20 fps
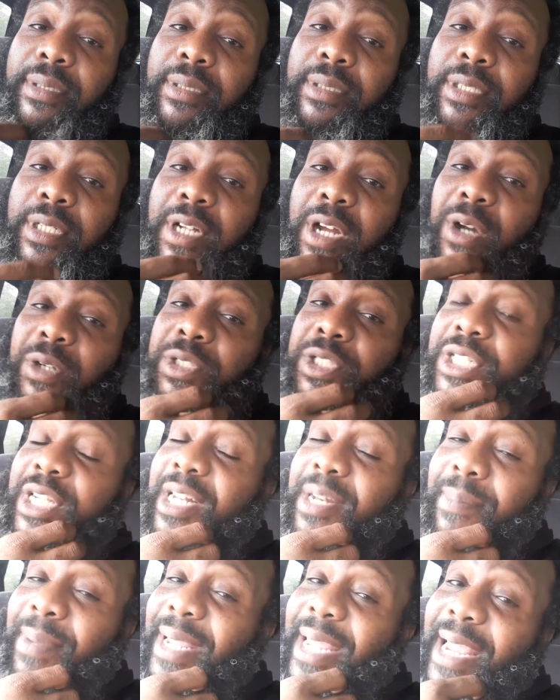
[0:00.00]
You
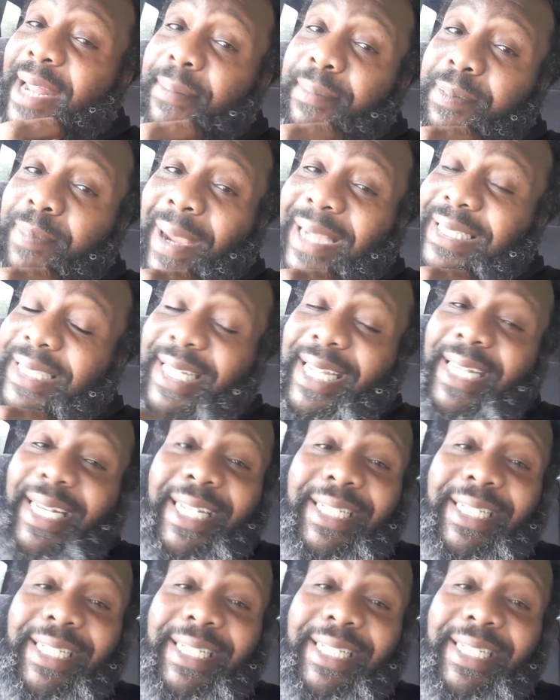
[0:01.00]
shouldn't be getting, especially in